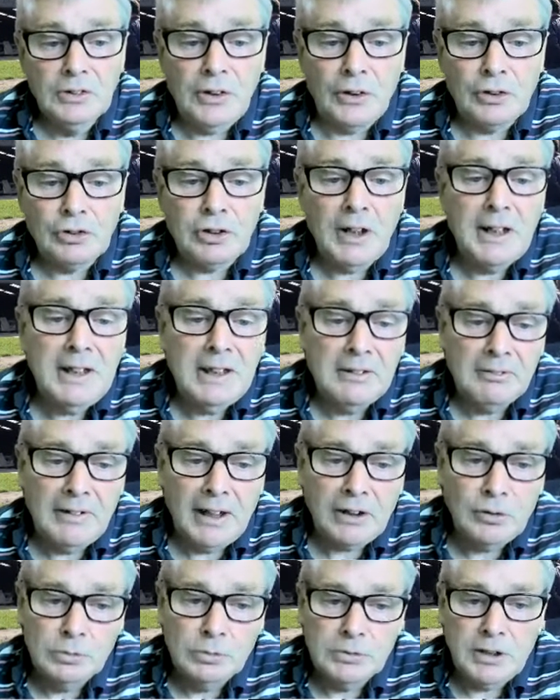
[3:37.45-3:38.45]
So the training
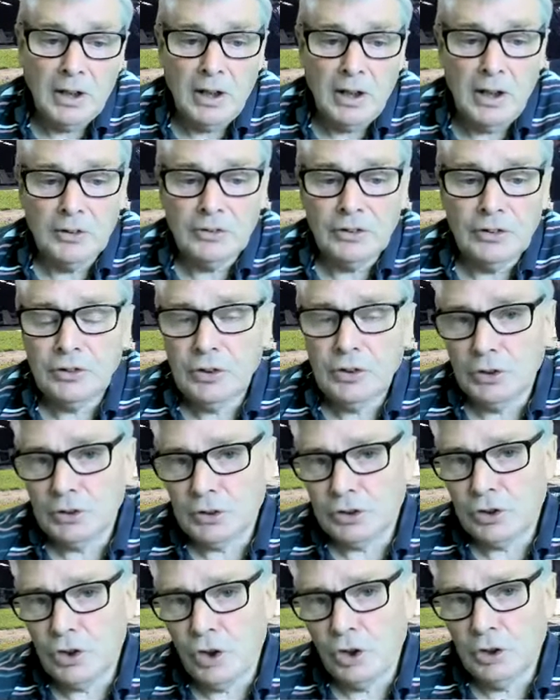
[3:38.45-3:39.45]
record card has
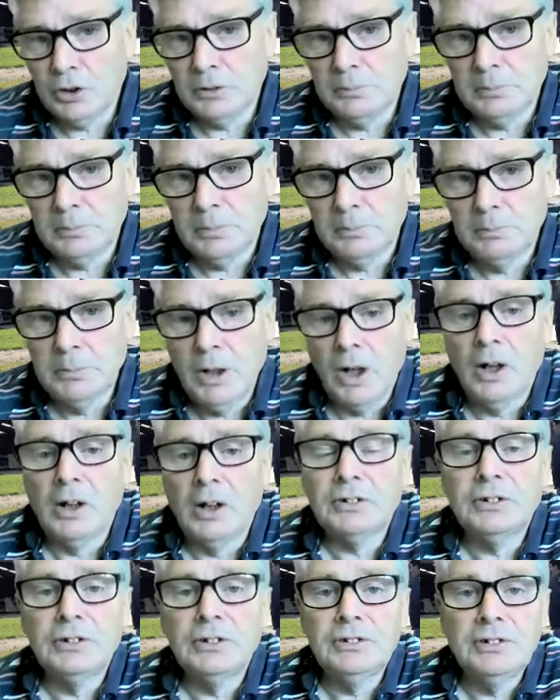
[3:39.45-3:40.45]
got a column
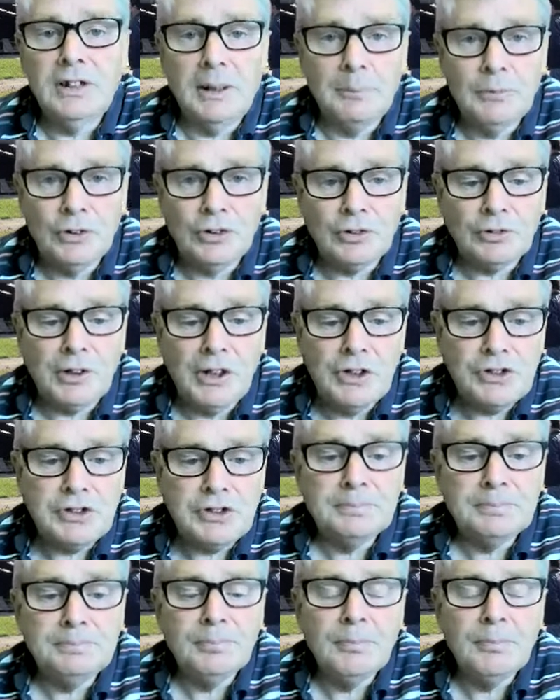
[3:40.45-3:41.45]
marked
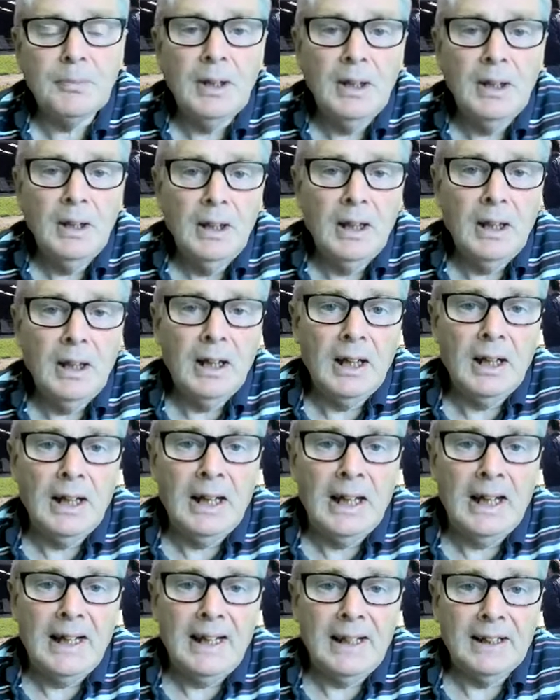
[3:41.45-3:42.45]
demonstration,
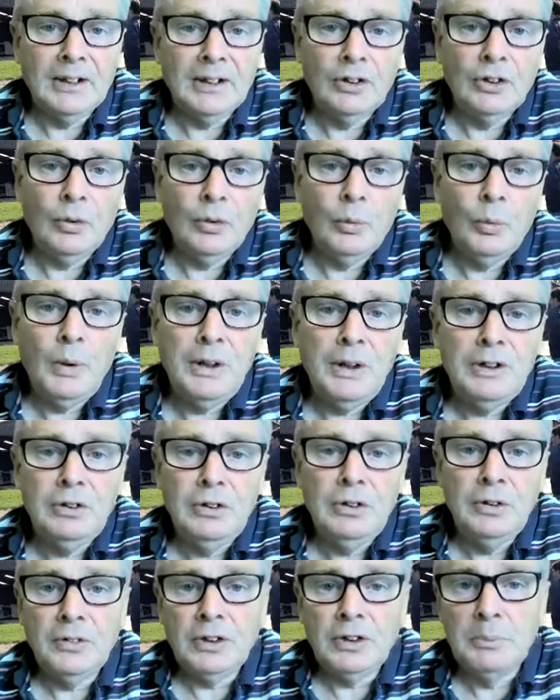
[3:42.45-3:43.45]
and
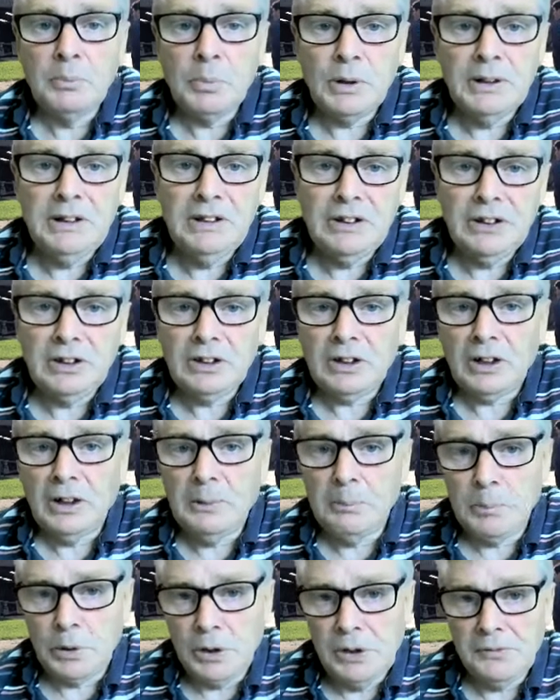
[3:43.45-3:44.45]
when you've
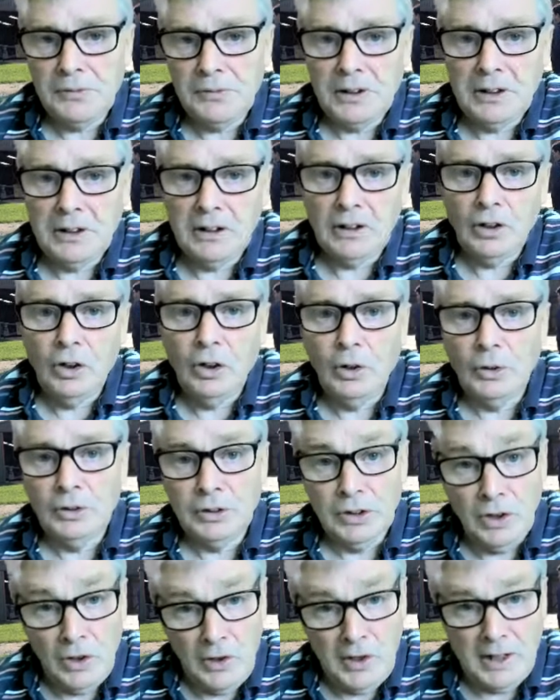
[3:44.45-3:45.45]
completed a briefing
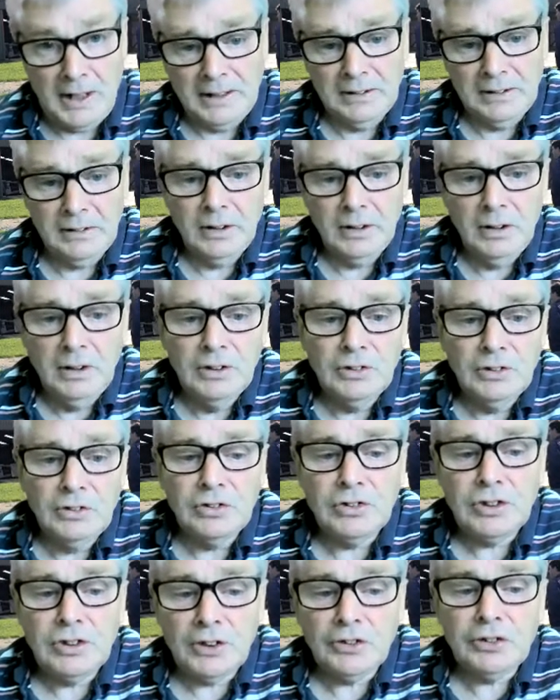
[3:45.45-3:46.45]
online,
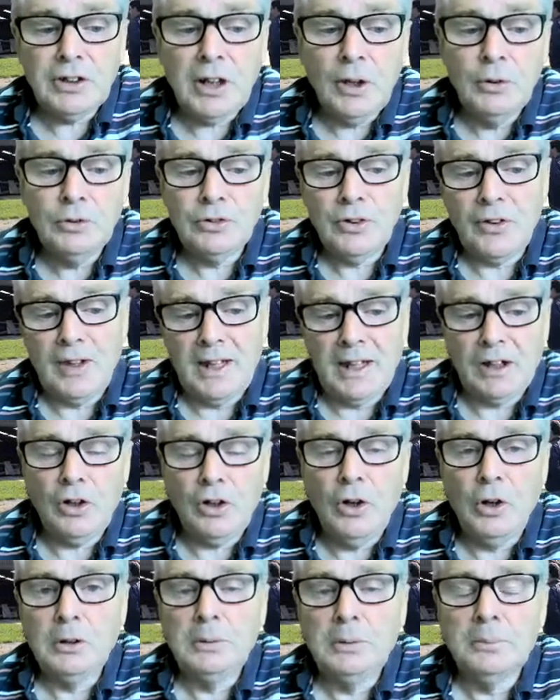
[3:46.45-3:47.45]
just go to
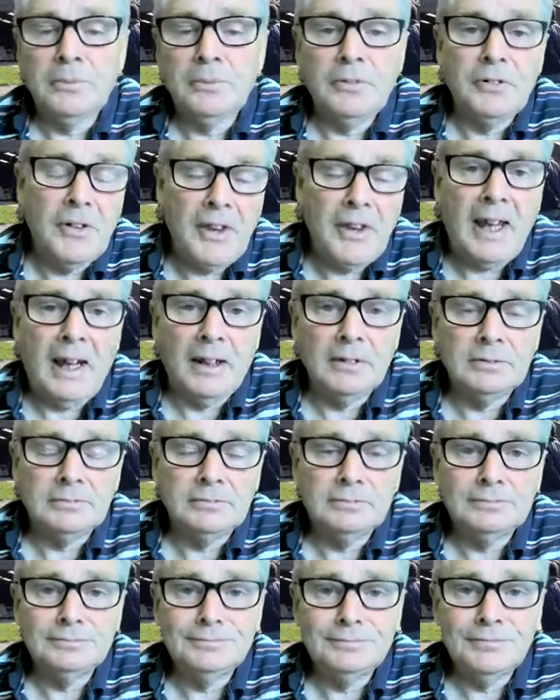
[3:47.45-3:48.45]
that column for
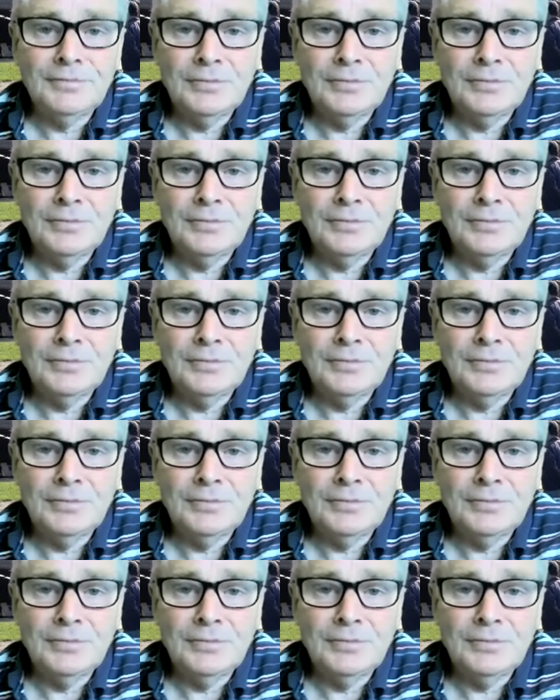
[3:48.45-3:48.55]
that